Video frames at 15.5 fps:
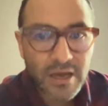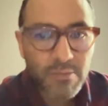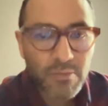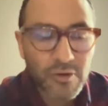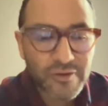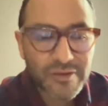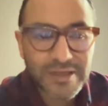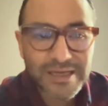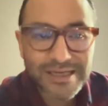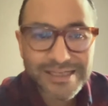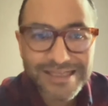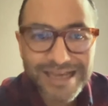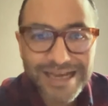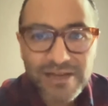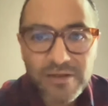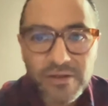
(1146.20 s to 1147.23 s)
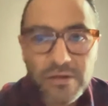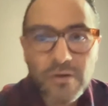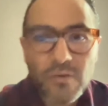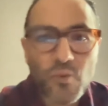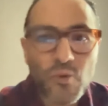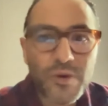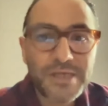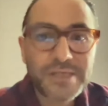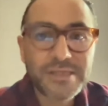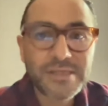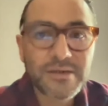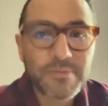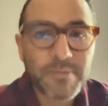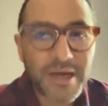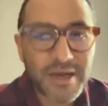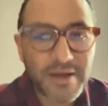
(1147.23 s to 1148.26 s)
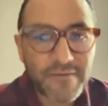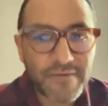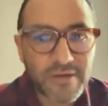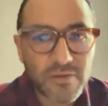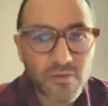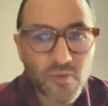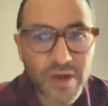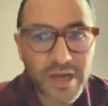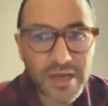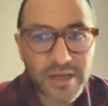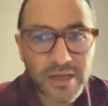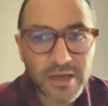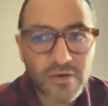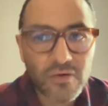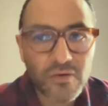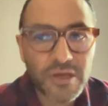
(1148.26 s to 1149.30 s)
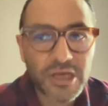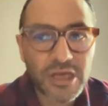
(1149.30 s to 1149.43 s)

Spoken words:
but the exact risk-benefit ratio